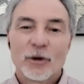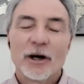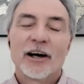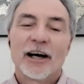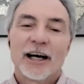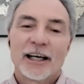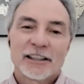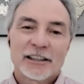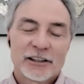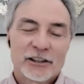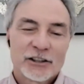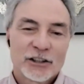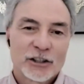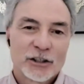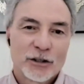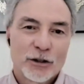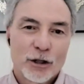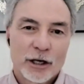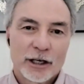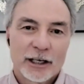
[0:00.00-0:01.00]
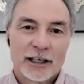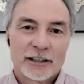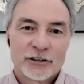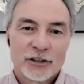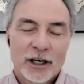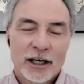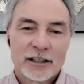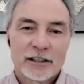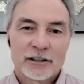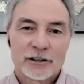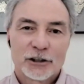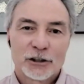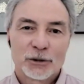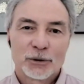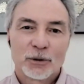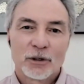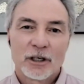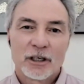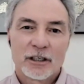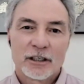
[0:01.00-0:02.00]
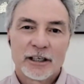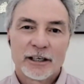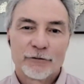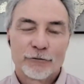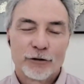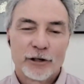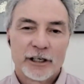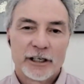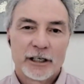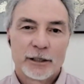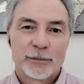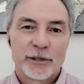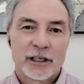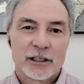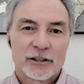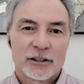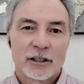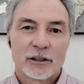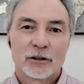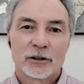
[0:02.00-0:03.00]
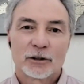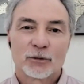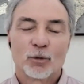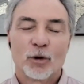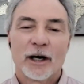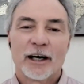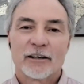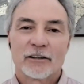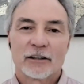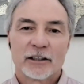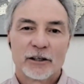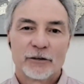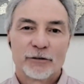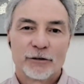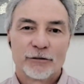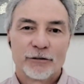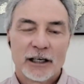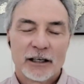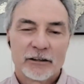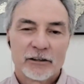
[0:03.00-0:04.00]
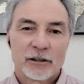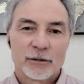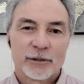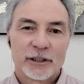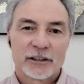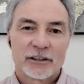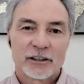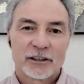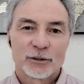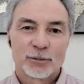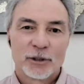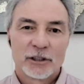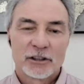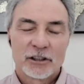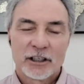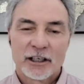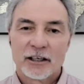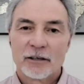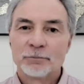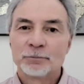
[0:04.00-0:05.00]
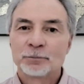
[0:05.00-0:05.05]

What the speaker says: Well, actually, it's a good thing. I tried to short NVIDIA because it looked wildly overvalued about 6 months ago.